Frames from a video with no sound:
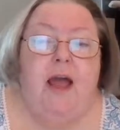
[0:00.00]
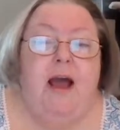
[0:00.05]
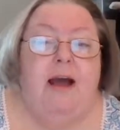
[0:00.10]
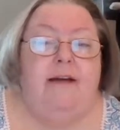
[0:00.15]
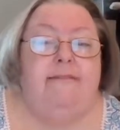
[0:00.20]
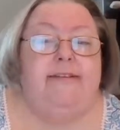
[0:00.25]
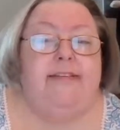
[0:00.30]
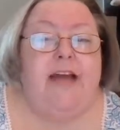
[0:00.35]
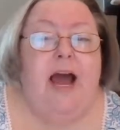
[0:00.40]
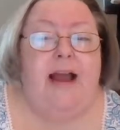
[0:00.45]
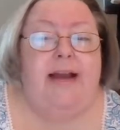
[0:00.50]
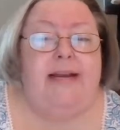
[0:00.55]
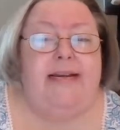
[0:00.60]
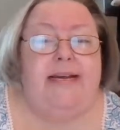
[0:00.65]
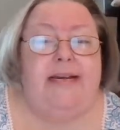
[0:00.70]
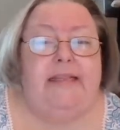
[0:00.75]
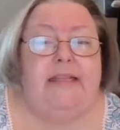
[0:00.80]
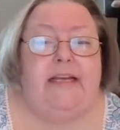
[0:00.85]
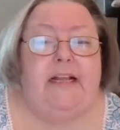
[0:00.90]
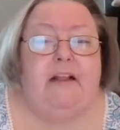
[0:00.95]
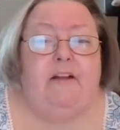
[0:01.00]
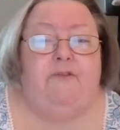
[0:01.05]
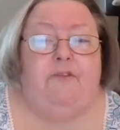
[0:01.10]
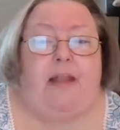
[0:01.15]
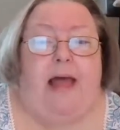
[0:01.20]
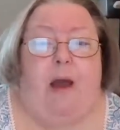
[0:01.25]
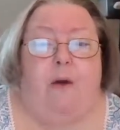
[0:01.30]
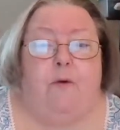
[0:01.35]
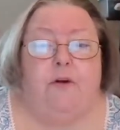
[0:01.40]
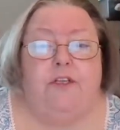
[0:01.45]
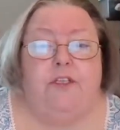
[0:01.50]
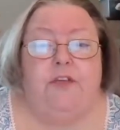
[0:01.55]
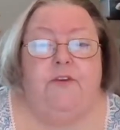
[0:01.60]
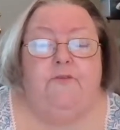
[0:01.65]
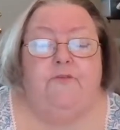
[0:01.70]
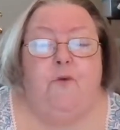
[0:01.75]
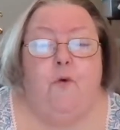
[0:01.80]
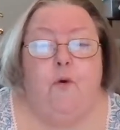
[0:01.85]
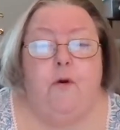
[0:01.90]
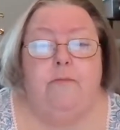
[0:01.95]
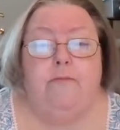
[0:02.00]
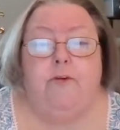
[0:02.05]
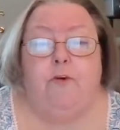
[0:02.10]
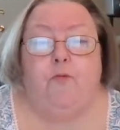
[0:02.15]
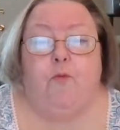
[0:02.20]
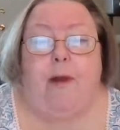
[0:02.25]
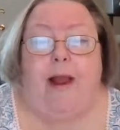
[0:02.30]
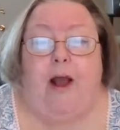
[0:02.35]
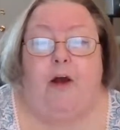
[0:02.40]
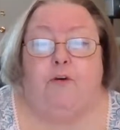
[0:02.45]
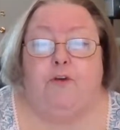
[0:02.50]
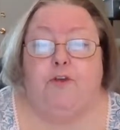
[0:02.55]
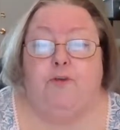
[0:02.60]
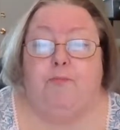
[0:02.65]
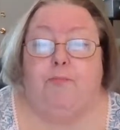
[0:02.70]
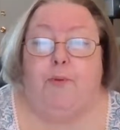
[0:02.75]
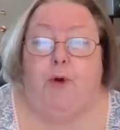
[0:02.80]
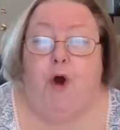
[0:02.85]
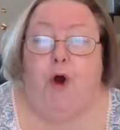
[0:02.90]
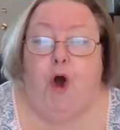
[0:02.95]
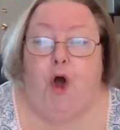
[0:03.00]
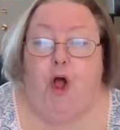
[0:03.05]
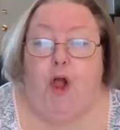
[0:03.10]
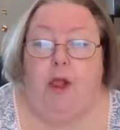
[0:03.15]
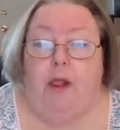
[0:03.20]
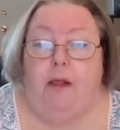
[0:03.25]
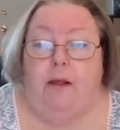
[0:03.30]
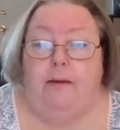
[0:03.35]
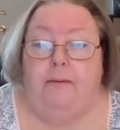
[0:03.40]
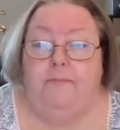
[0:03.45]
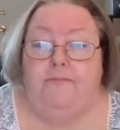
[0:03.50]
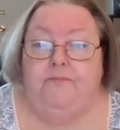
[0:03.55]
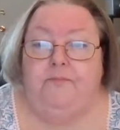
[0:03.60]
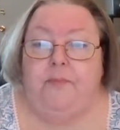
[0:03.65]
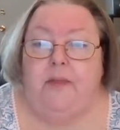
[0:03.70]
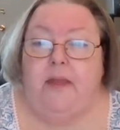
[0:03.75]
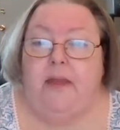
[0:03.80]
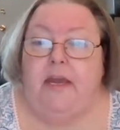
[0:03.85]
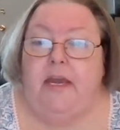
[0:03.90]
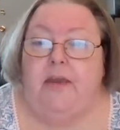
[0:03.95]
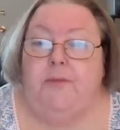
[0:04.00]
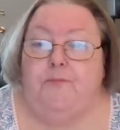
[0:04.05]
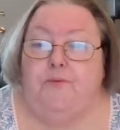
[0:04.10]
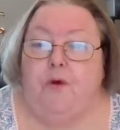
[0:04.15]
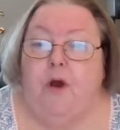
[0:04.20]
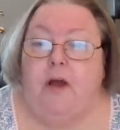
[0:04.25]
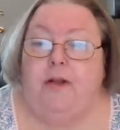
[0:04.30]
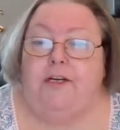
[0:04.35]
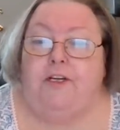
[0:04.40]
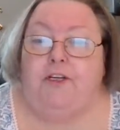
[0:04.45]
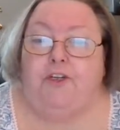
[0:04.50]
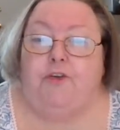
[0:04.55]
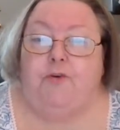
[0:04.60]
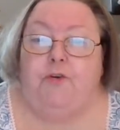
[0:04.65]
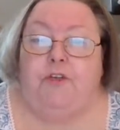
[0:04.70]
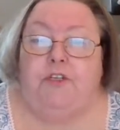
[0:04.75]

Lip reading: of tiny little flowers that formed a round ball. He brought it to